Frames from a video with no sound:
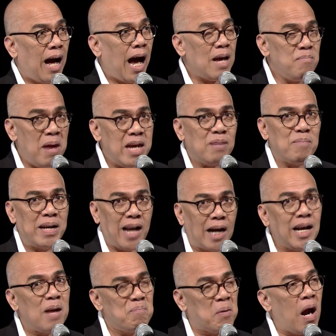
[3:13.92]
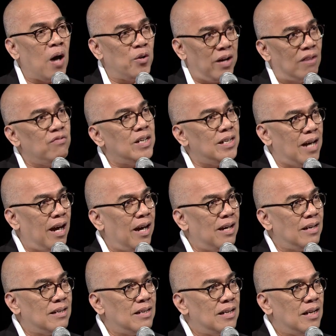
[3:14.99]
I make my nanay proud every
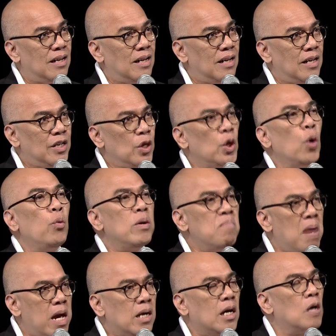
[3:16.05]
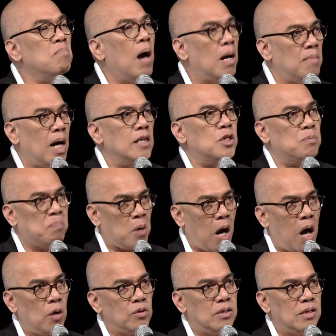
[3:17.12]
day. You know, we make our mamas
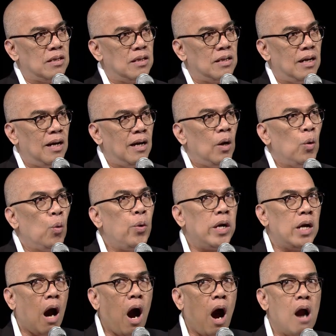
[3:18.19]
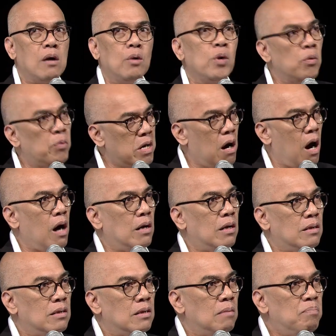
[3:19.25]
proud. We are where we
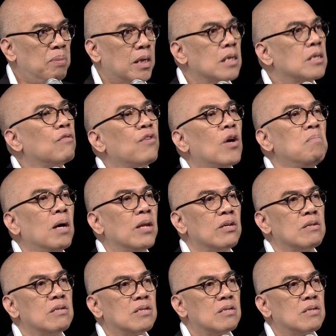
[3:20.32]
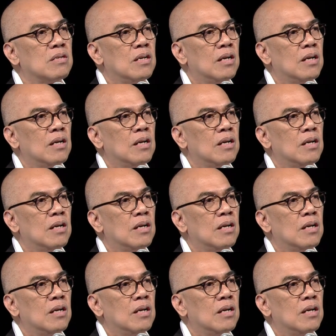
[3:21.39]
are because of our mothers.